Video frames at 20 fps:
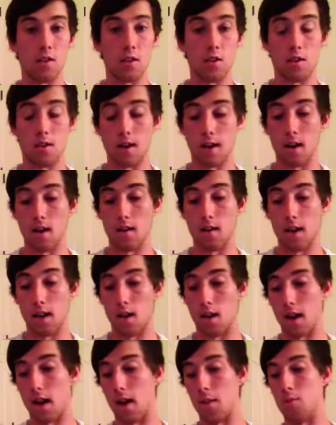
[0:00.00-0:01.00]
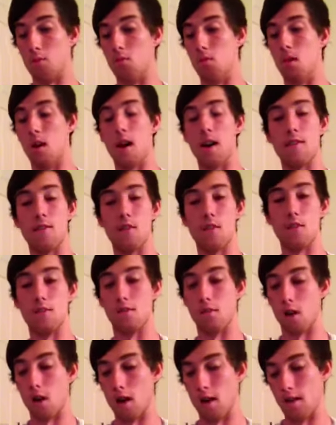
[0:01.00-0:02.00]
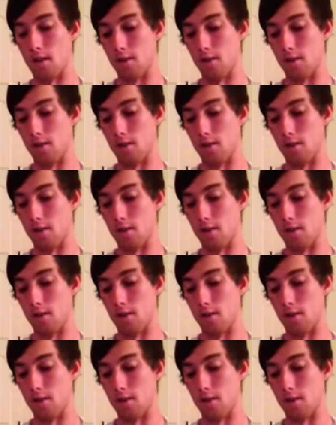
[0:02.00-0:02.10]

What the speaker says: your Apple iPhone 5.